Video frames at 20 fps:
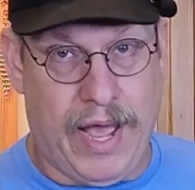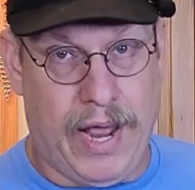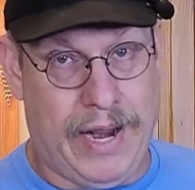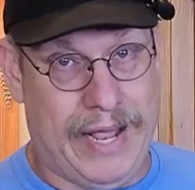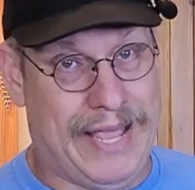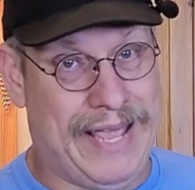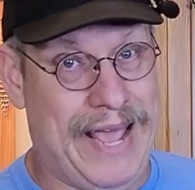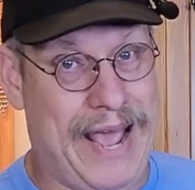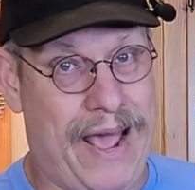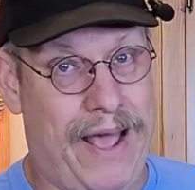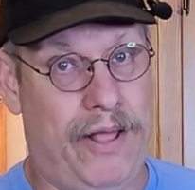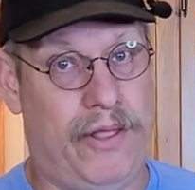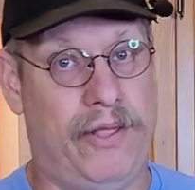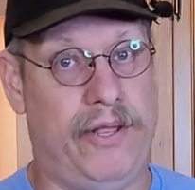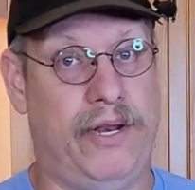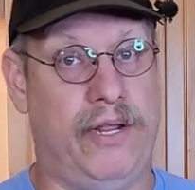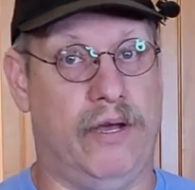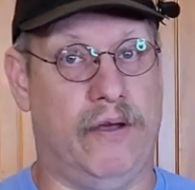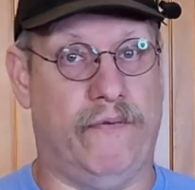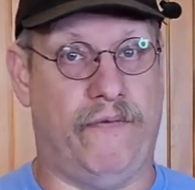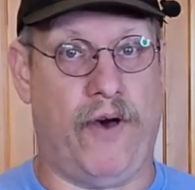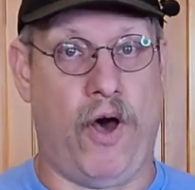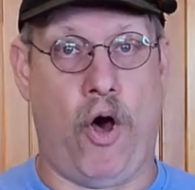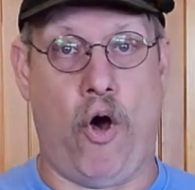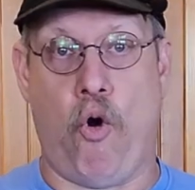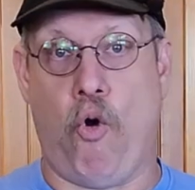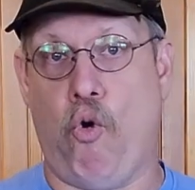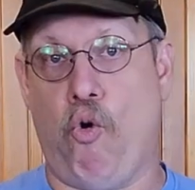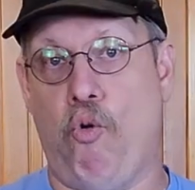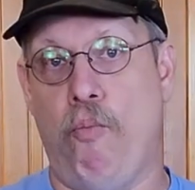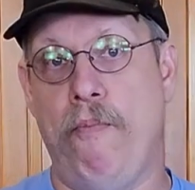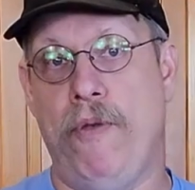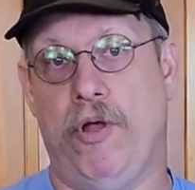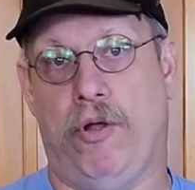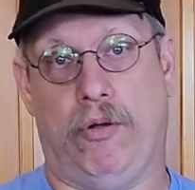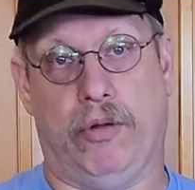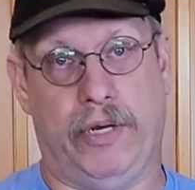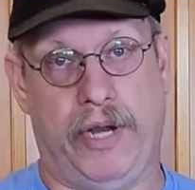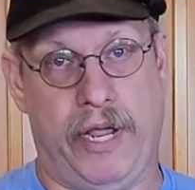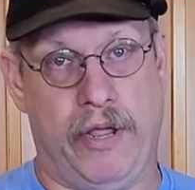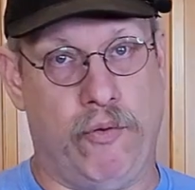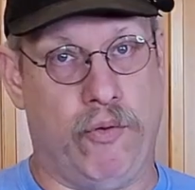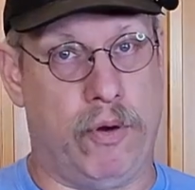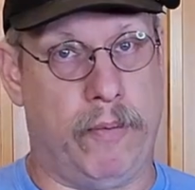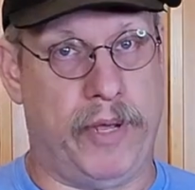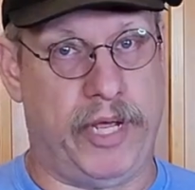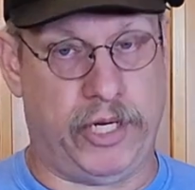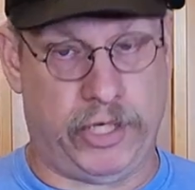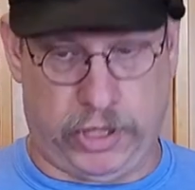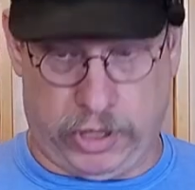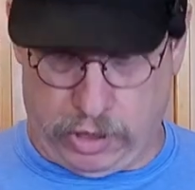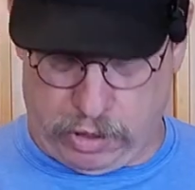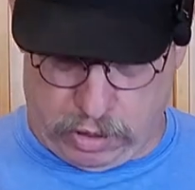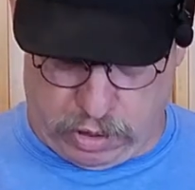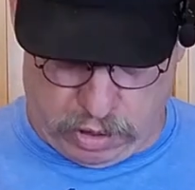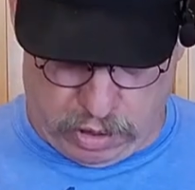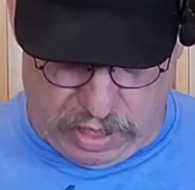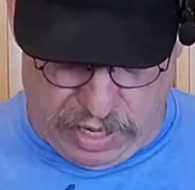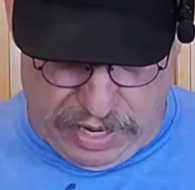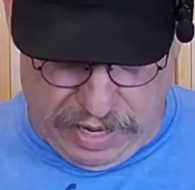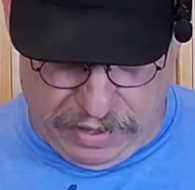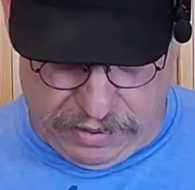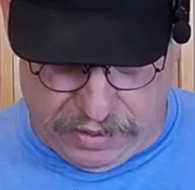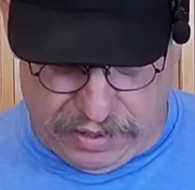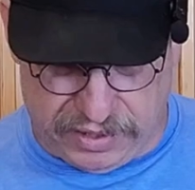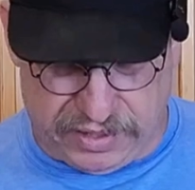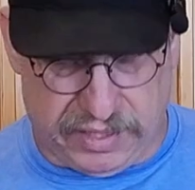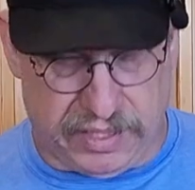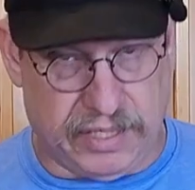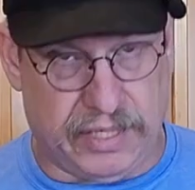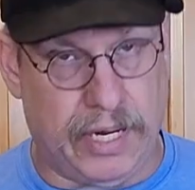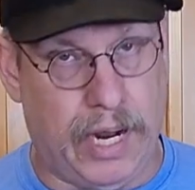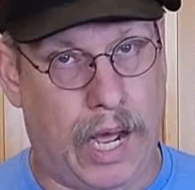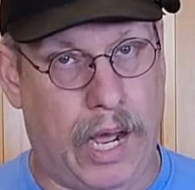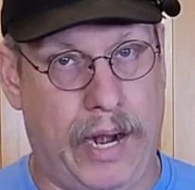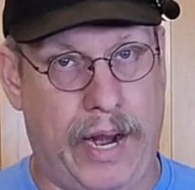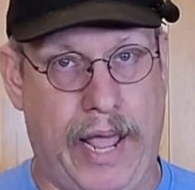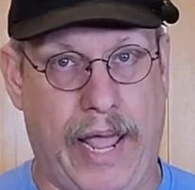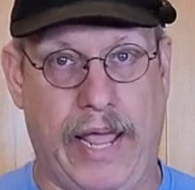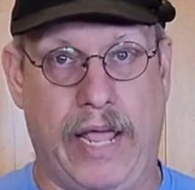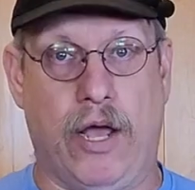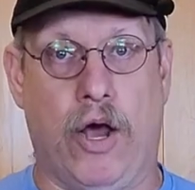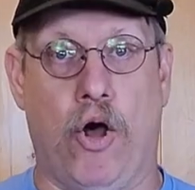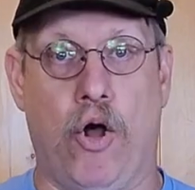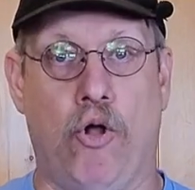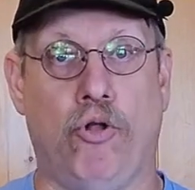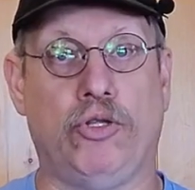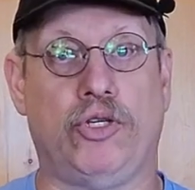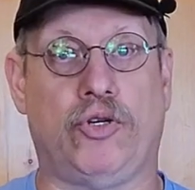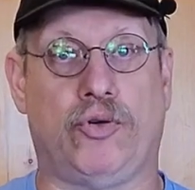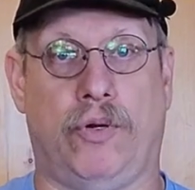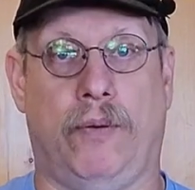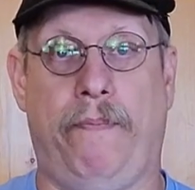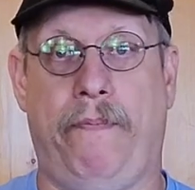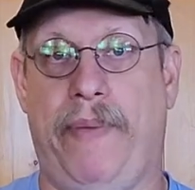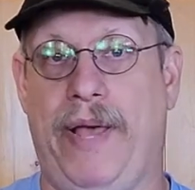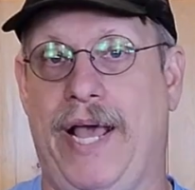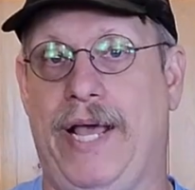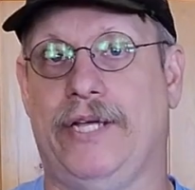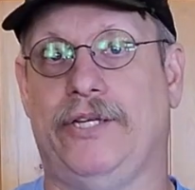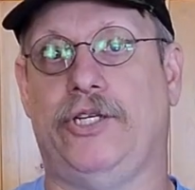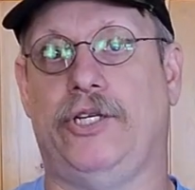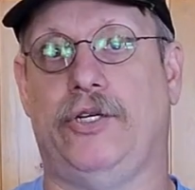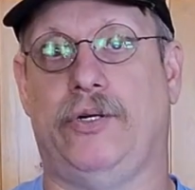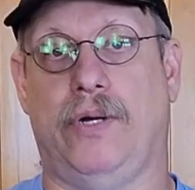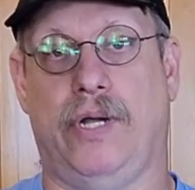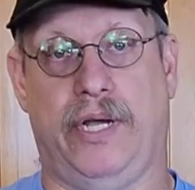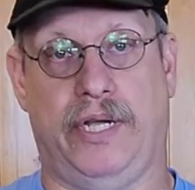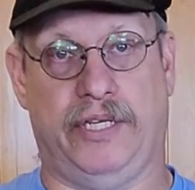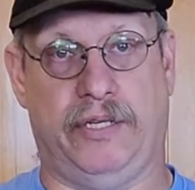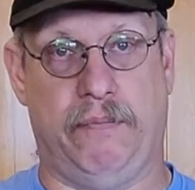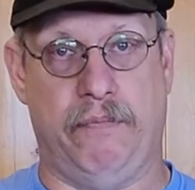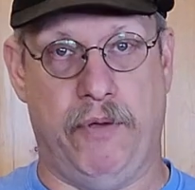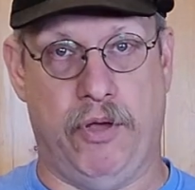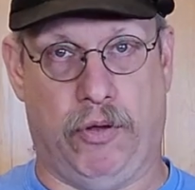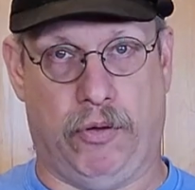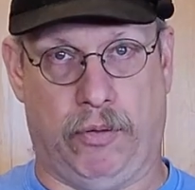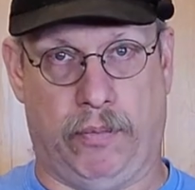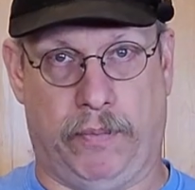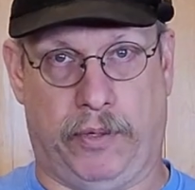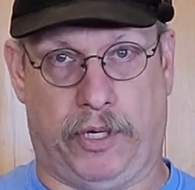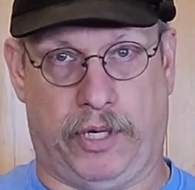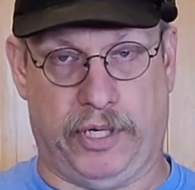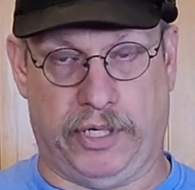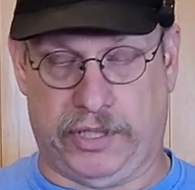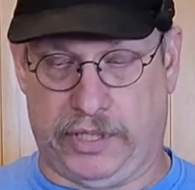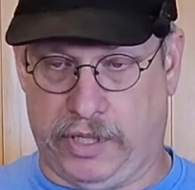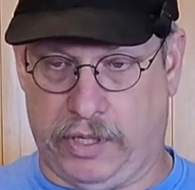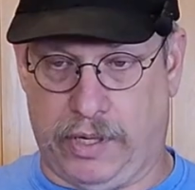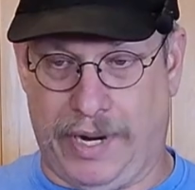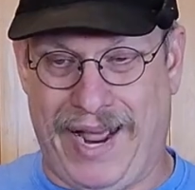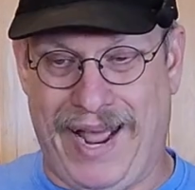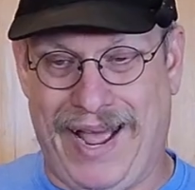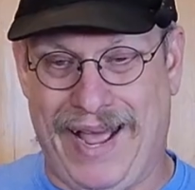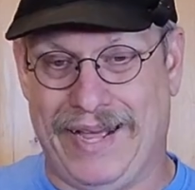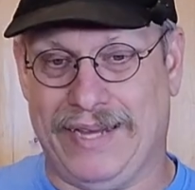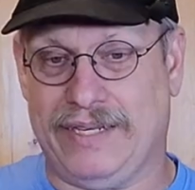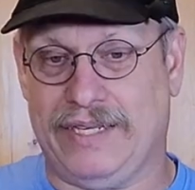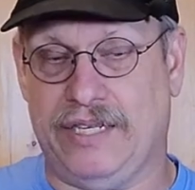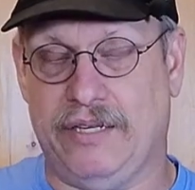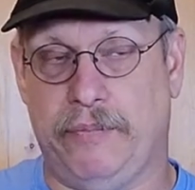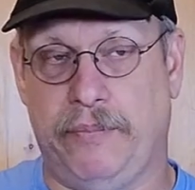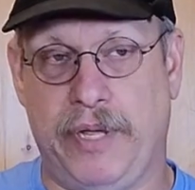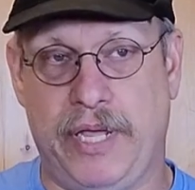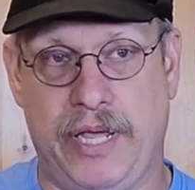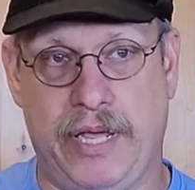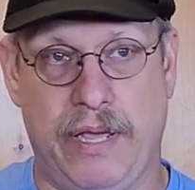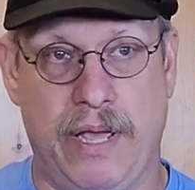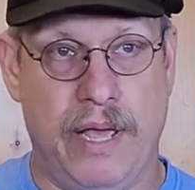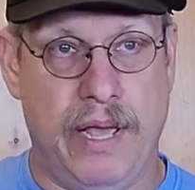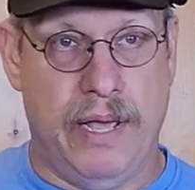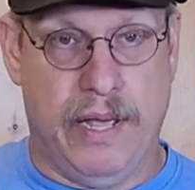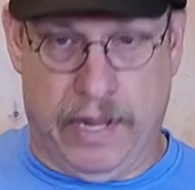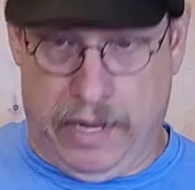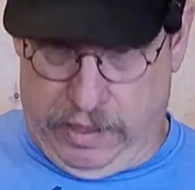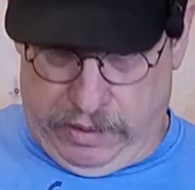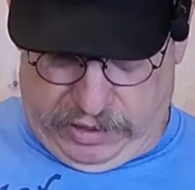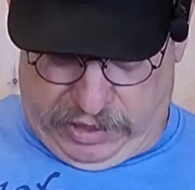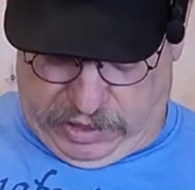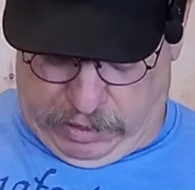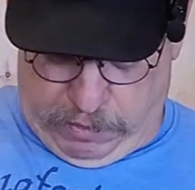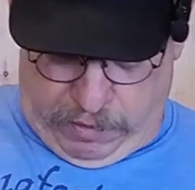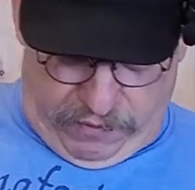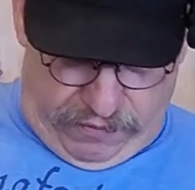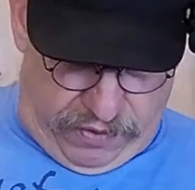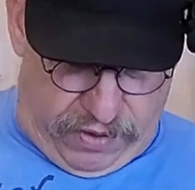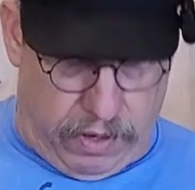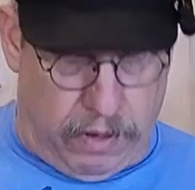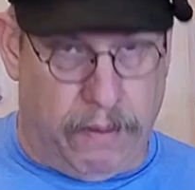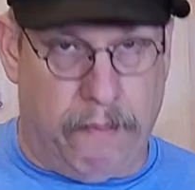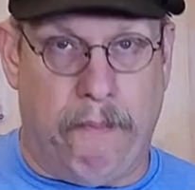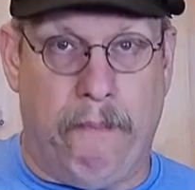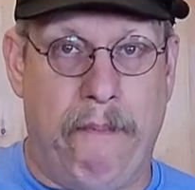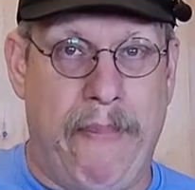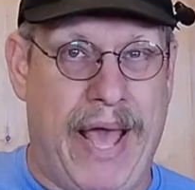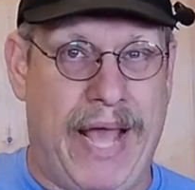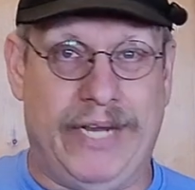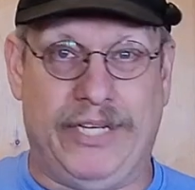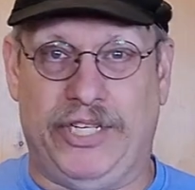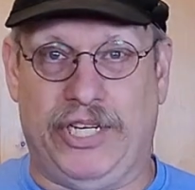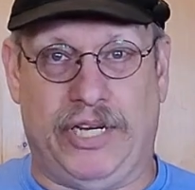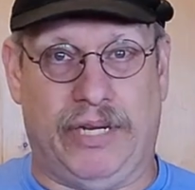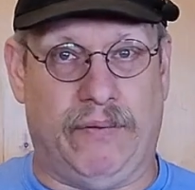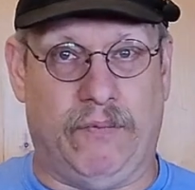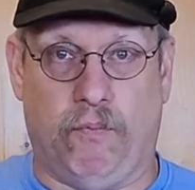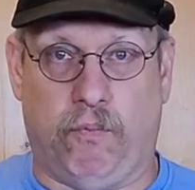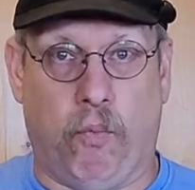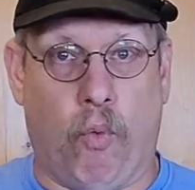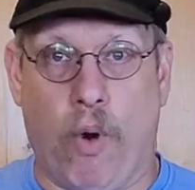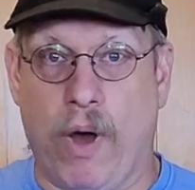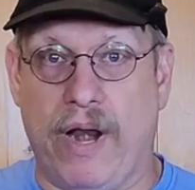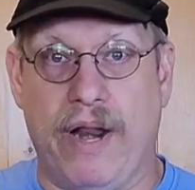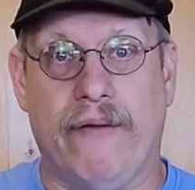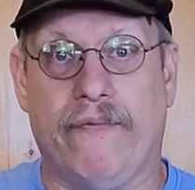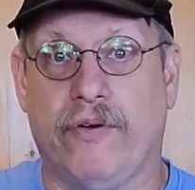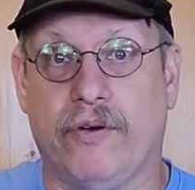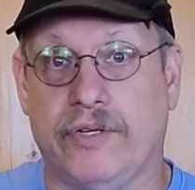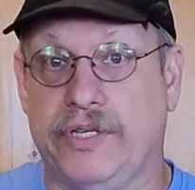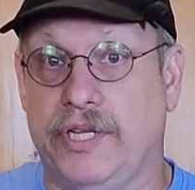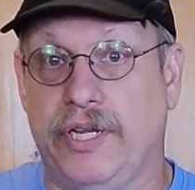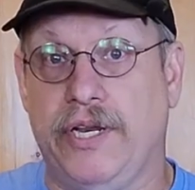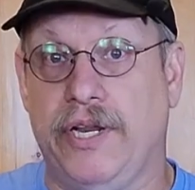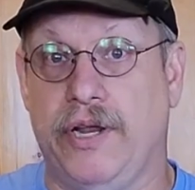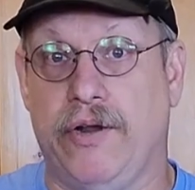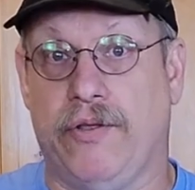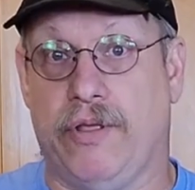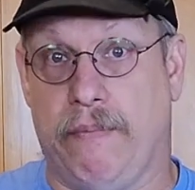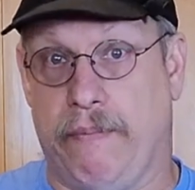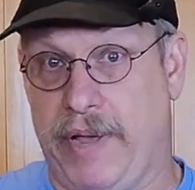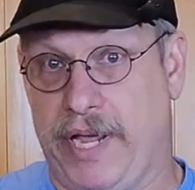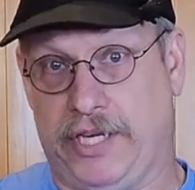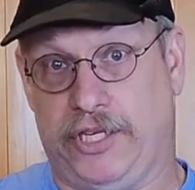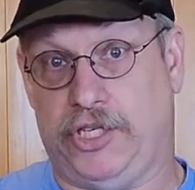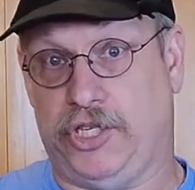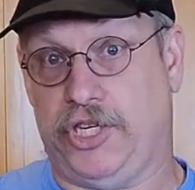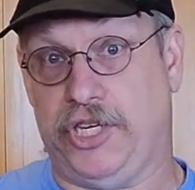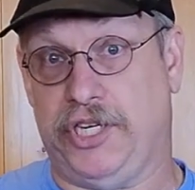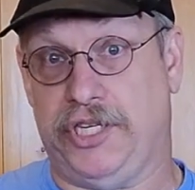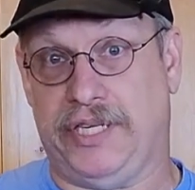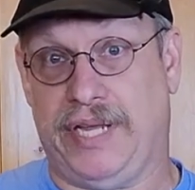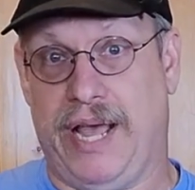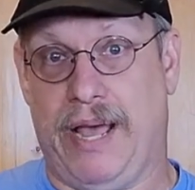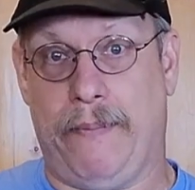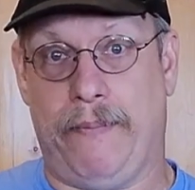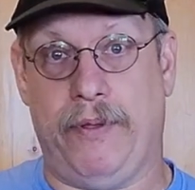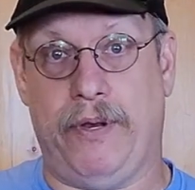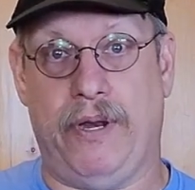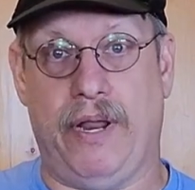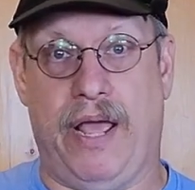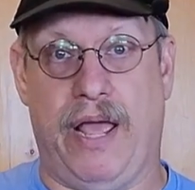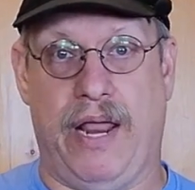got a gallon of whole milk. Now you want to make sure this is not a ultra pasteurized milk because there has to be some of the magic whatever's in here that makes cheese happen.